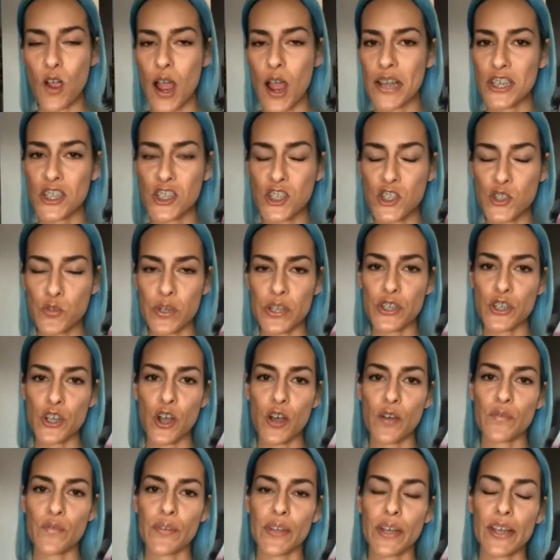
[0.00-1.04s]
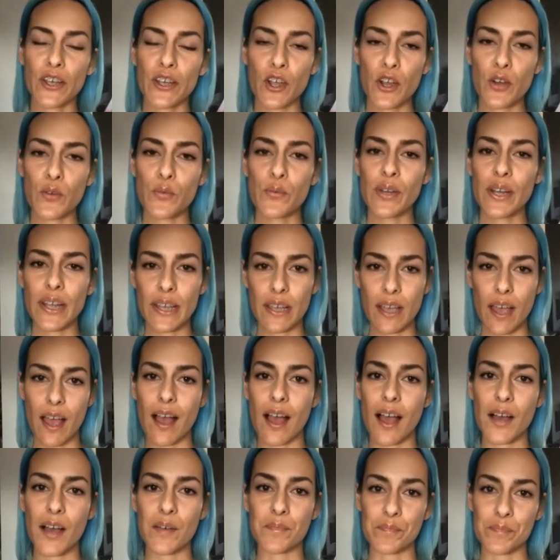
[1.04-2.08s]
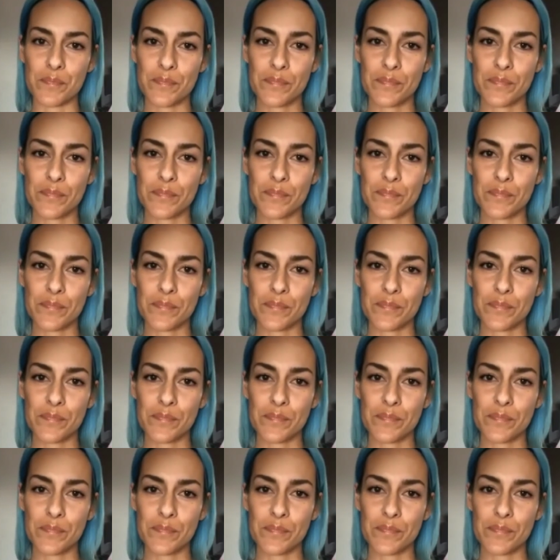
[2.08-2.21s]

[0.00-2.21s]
just switch off and I go really calm.